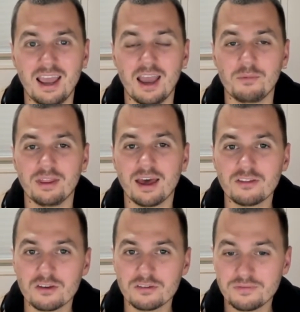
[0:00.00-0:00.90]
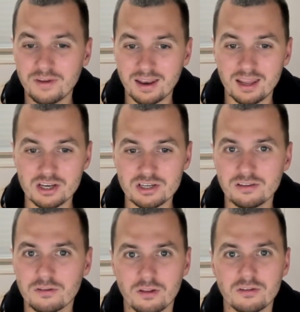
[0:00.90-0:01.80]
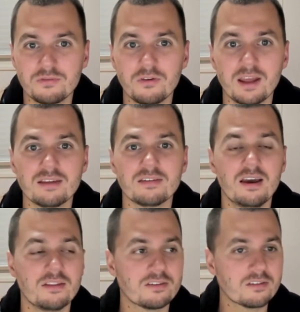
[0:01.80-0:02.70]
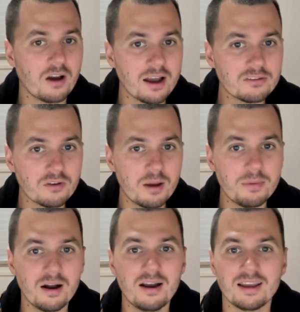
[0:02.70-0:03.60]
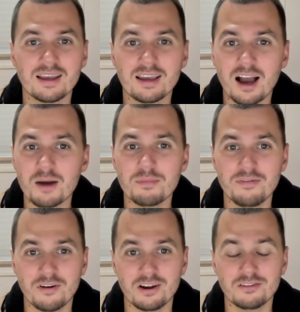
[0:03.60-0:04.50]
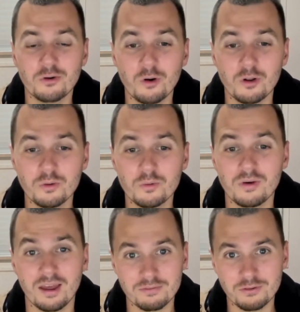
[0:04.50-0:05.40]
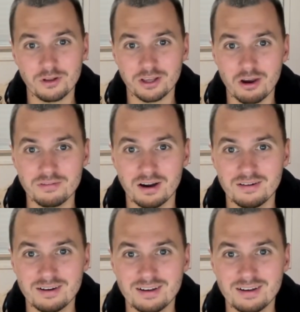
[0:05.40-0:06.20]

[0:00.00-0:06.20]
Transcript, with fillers: And without those foundations or those footings, the skyscraper can't be very tall without falling over.